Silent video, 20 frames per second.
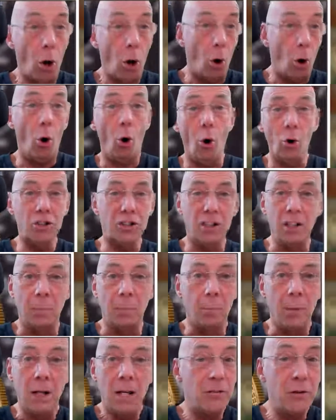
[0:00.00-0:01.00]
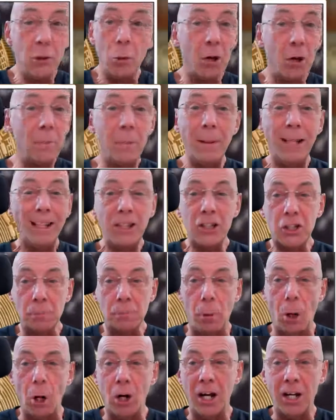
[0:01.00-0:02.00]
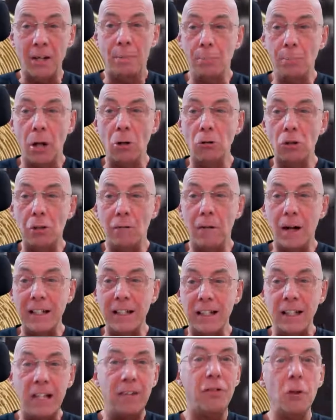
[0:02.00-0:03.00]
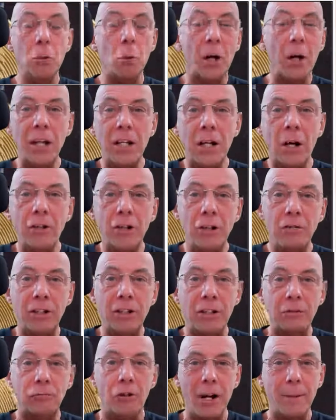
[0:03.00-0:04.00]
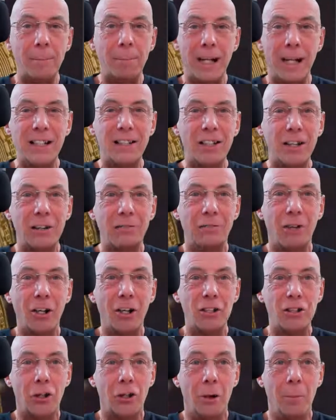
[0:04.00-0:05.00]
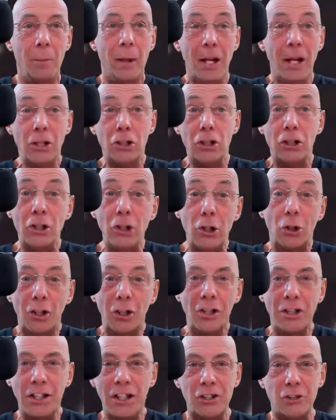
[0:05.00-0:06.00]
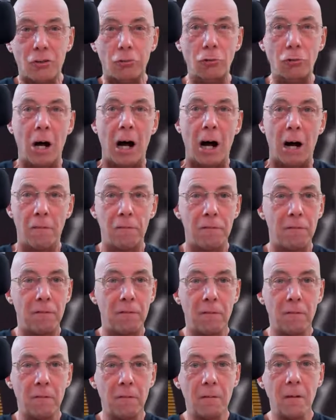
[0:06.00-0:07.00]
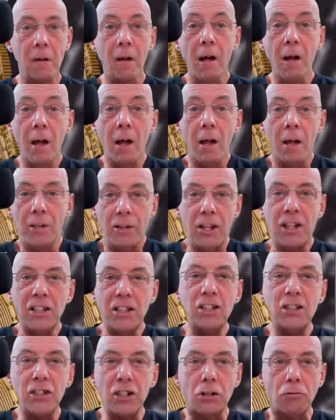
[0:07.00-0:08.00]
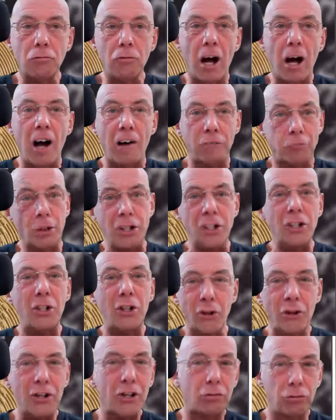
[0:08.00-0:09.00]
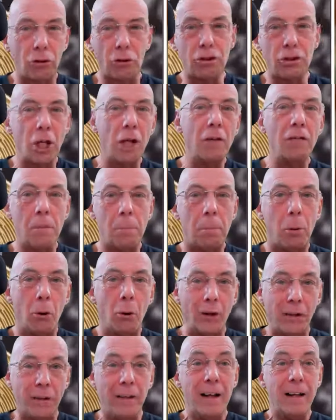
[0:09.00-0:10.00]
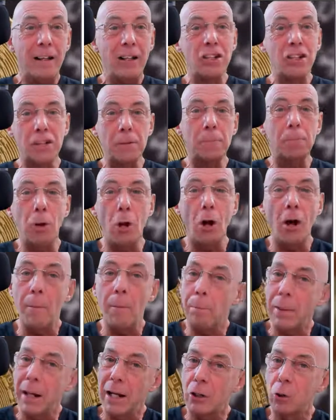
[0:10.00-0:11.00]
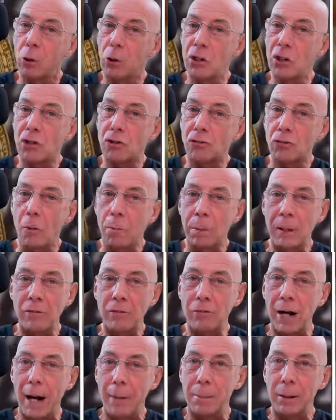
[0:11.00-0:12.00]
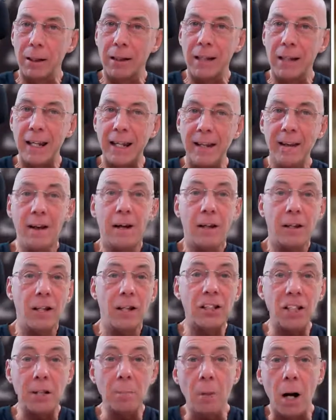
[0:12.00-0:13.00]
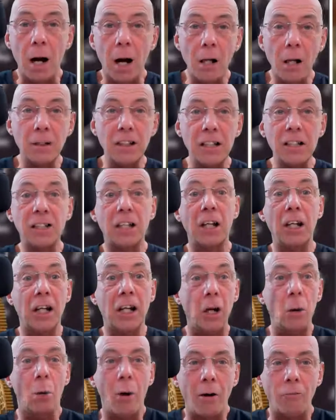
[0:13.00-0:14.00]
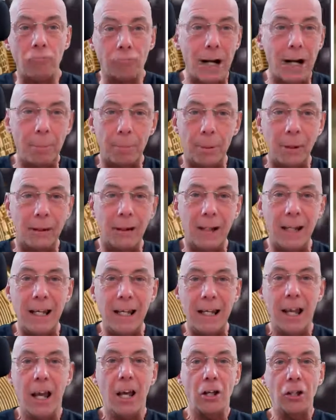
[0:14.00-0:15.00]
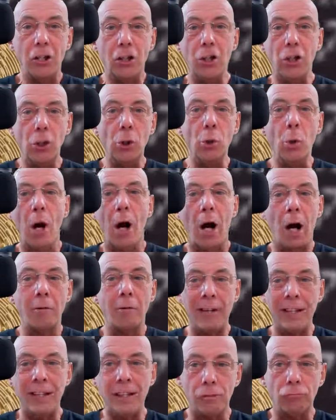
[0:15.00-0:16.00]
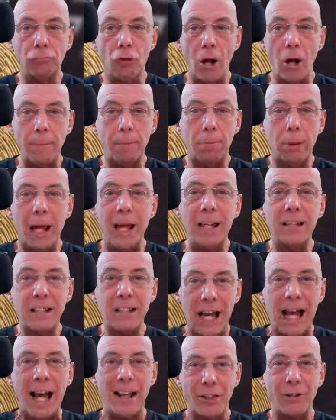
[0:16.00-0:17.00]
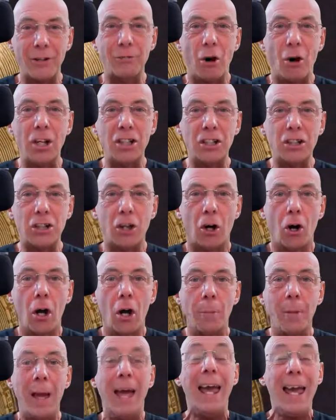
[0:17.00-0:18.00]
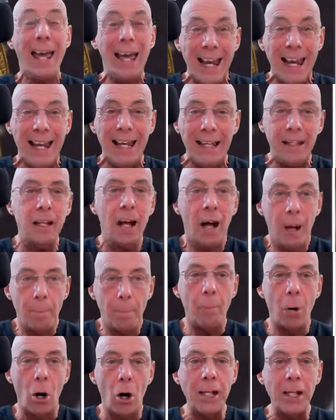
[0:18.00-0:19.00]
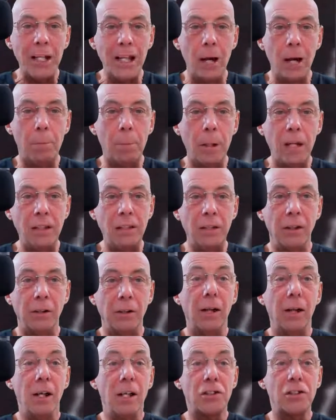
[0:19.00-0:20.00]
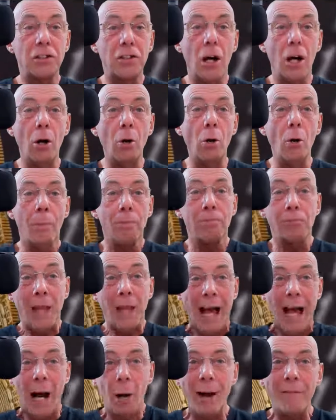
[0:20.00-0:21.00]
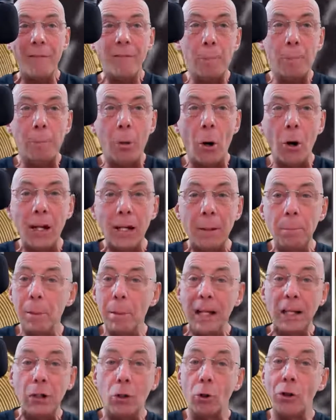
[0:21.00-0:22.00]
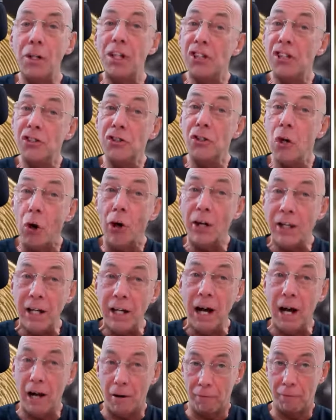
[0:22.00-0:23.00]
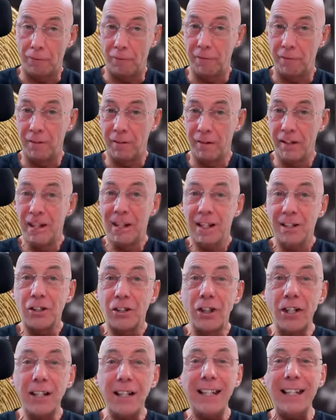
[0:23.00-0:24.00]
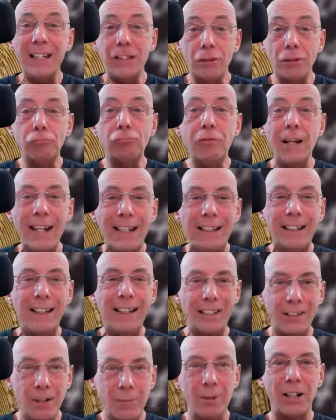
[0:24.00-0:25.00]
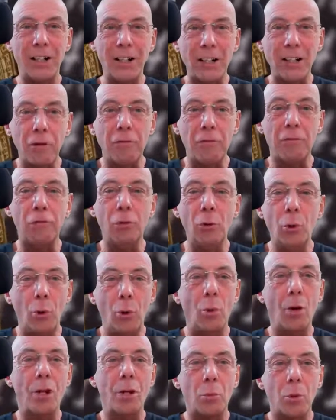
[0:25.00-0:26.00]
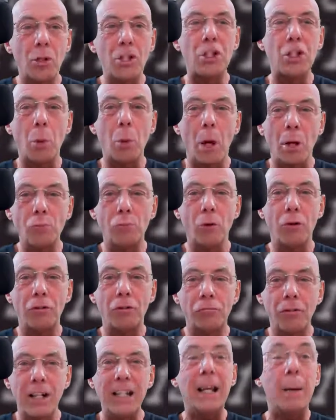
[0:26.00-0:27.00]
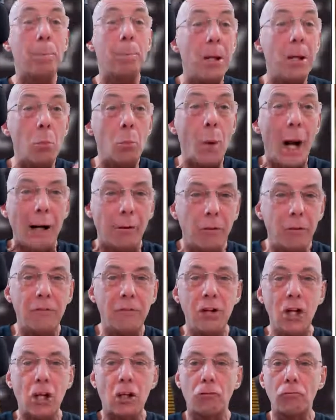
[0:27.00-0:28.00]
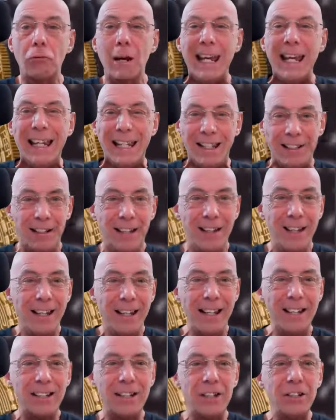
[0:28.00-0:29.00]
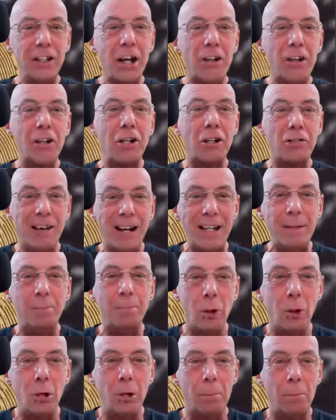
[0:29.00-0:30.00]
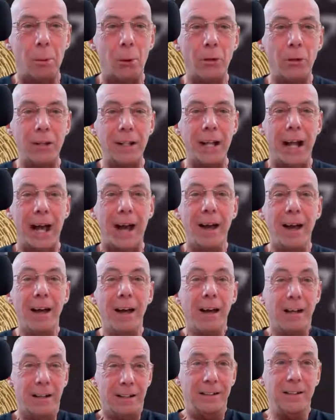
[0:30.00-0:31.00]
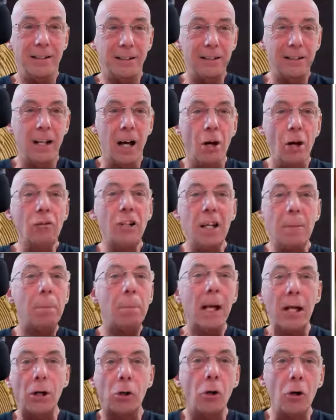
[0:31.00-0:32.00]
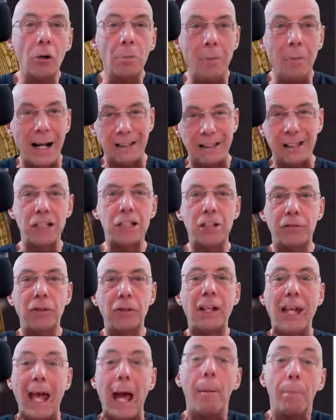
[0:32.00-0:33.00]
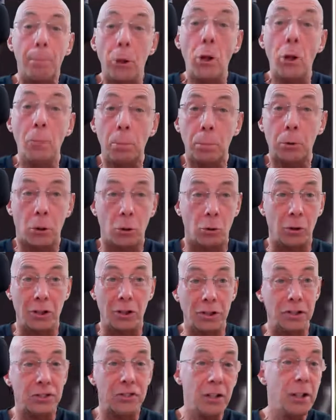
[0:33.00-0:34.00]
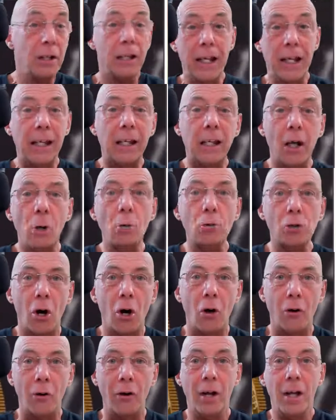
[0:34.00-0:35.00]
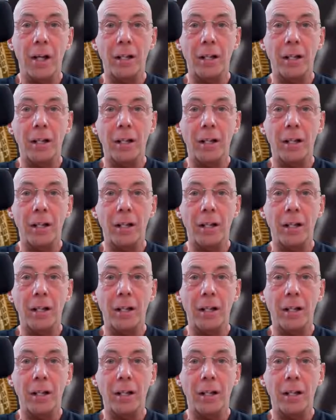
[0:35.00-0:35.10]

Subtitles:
Awesome. If you want to be inspired, motivated, if you want to know you're in the right place at the right time, just look at this graph. This is a graph where you've got a crossover point. The supply of Bitcoin's dropping rapidly. The demand is going to go up rapidly. You are in the right place at the right time, in my opinion. So, however, buying Bitcoin is not enough. So you need to read this. I'm not going to go through it all, otherwise you won't want to read it. Beware of your greed is another great bullet point there. Only Bitcoin matters, forget poop coins. It goes on.